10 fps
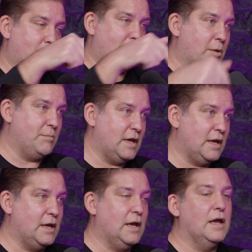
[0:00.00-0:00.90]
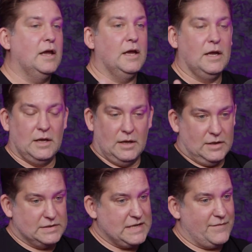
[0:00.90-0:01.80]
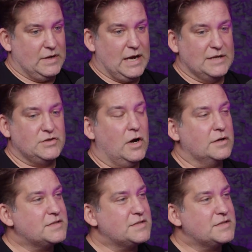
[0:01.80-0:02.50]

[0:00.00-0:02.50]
about me. Steph and I talked.